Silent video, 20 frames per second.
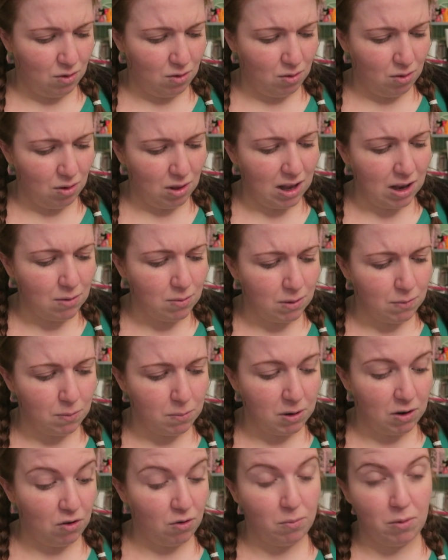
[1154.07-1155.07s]
So the next one will
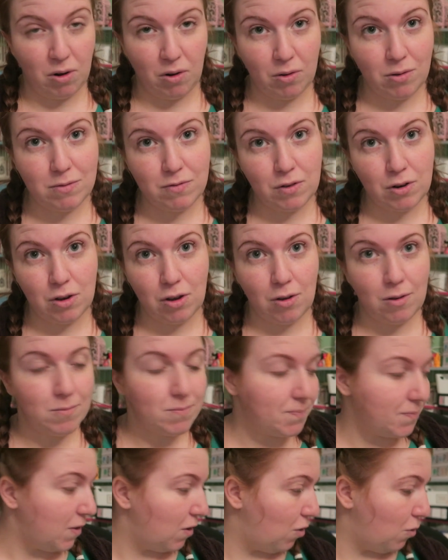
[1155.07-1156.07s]
be tomorrow for you,
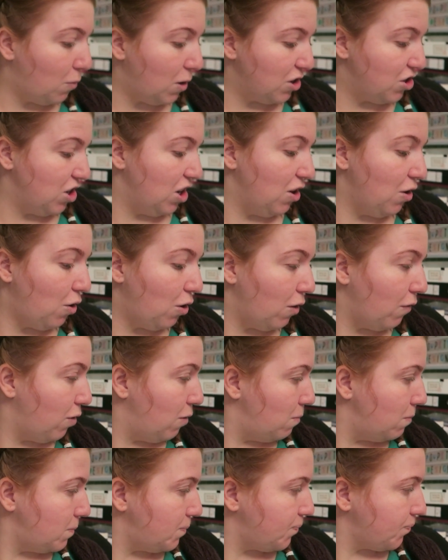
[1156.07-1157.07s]
if you're watching all of
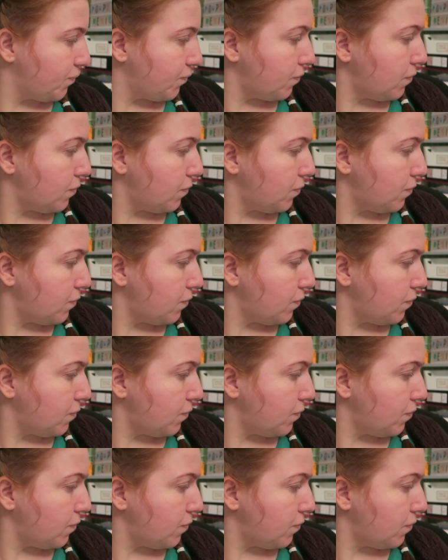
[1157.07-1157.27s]
them.